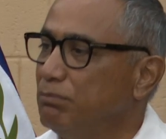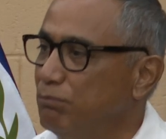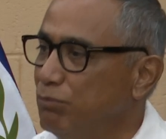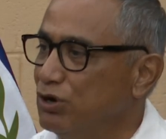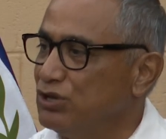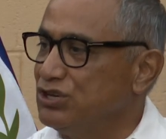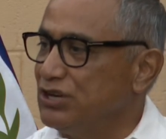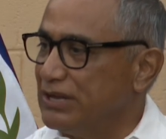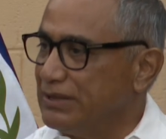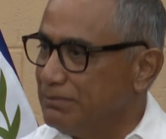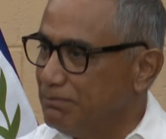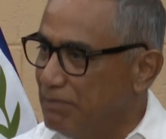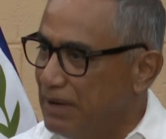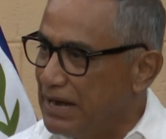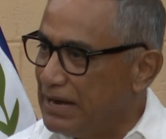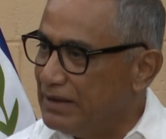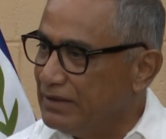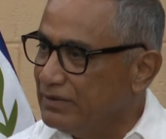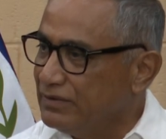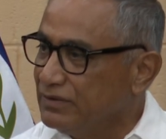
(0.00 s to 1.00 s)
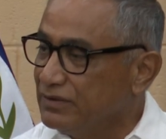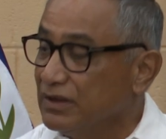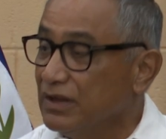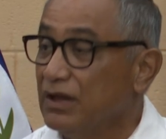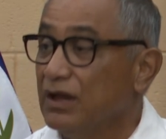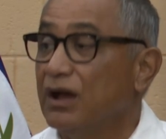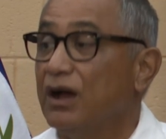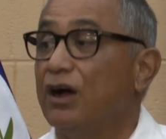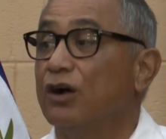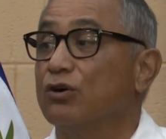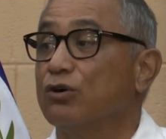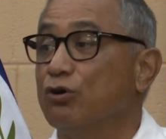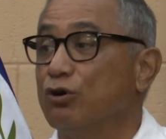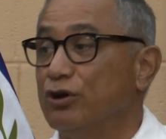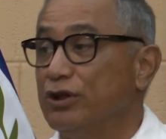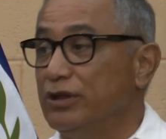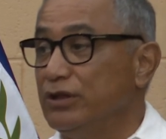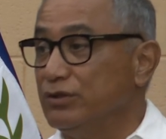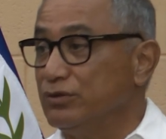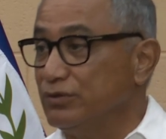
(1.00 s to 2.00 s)
budget balance,
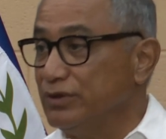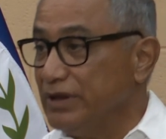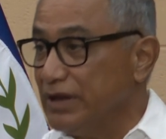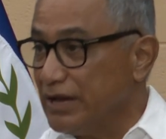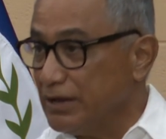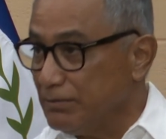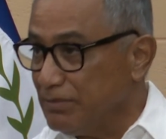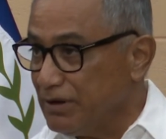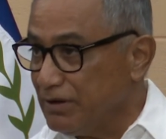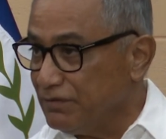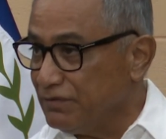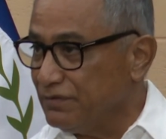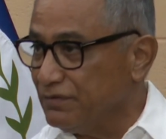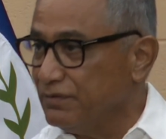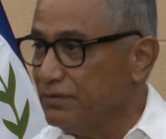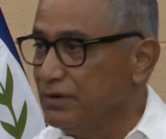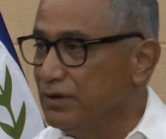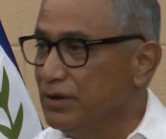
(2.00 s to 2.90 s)
according to the IMF,